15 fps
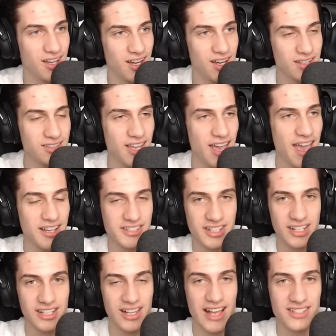What the heck is a
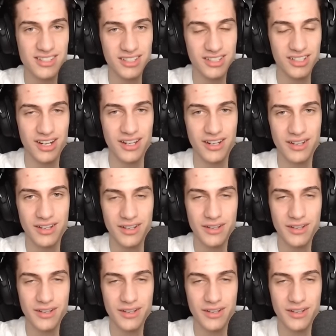classic gun?